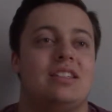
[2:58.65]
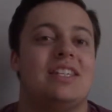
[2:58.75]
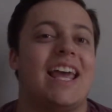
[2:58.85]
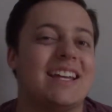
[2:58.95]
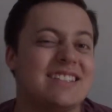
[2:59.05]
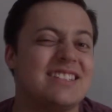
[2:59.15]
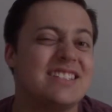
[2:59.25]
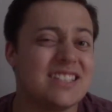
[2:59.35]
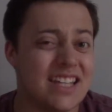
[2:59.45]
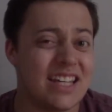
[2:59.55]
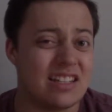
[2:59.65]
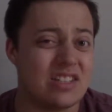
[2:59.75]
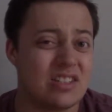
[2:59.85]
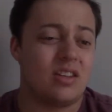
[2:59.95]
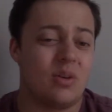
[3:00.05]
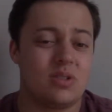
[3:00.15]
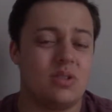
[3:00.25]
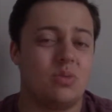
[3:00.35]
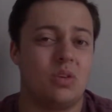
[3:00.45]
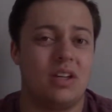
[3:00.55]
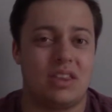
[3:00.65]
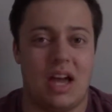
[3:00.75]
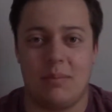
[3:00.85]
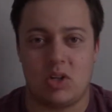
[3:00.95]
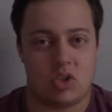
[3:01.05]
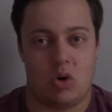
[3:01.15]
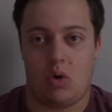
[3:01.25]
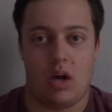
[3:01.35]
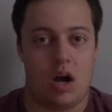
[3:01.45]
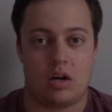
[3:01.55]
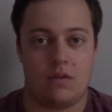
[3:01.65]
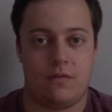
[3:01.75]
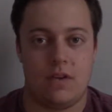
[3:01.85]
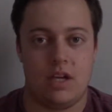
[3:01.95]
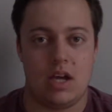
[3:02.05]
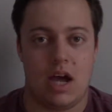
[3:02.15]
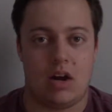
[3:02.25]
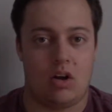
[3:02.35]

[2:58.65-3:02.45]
dance scenes. There wasn't really that much choreography at